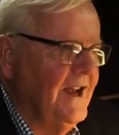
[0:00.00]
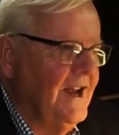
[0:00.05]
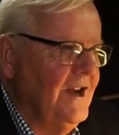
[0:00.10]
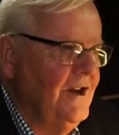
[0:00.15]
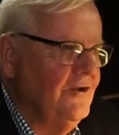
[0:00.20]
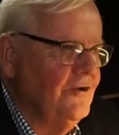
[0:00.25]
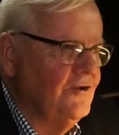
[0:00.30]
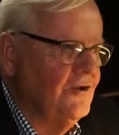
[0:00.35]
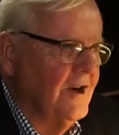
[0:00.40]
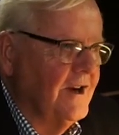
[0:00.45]

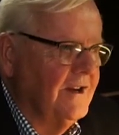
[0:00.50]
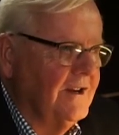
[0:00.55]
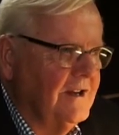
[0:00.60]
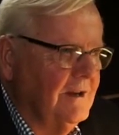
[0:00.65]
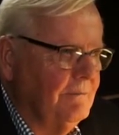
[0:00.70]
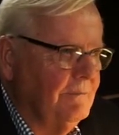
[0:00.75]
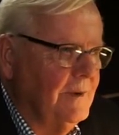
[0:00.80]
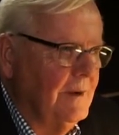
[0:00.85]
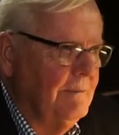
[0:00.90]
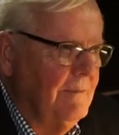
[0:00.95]
eat,
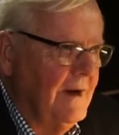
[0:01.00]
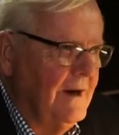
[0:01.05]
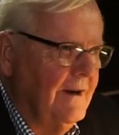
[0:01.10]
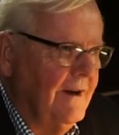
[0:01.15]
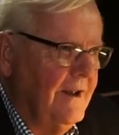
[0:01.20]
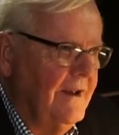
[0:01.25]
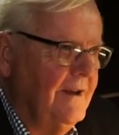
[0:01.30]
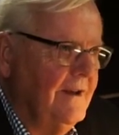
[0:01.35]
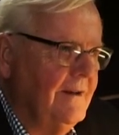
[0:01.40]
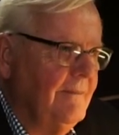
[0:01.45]
drink, and be
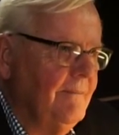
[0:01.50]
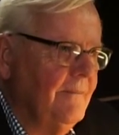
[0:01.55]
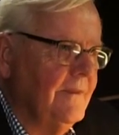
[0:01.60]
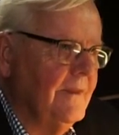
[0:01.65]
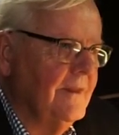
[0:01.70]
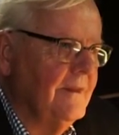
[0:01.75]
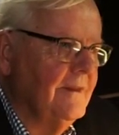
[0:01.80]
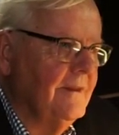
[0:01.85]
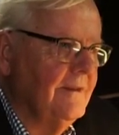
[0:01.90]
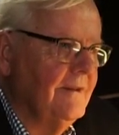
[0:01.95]
merry
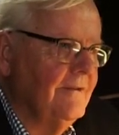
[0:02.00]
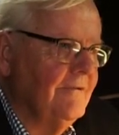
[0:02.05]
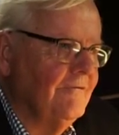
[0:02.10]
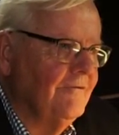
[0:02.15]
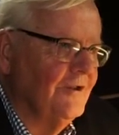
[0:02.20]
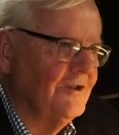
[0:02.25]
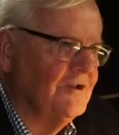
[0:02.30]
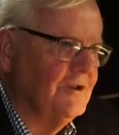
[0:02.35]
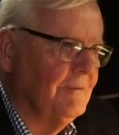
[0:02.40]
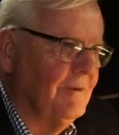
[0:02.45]

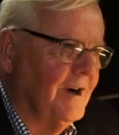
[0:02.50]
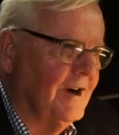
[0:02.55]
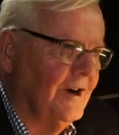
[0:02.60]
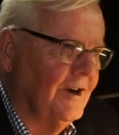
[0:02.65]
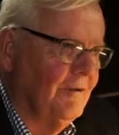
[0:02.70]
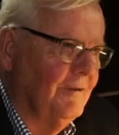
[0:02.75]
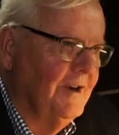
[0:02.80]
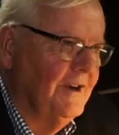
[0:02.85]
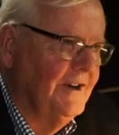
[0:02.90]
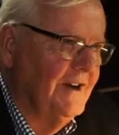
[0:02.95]
for
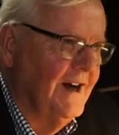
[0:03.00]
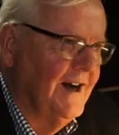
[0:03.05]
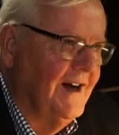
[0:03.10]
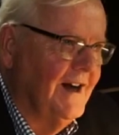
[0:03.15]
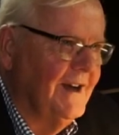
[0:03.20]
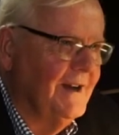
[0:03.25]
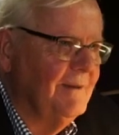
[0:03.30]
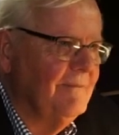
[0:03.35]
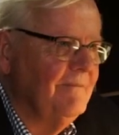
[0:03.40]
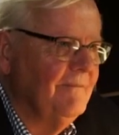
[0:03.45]
tomorrow we
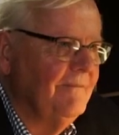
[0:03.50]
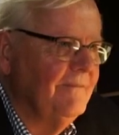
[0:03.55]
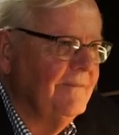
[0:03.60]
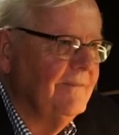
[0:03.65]
die.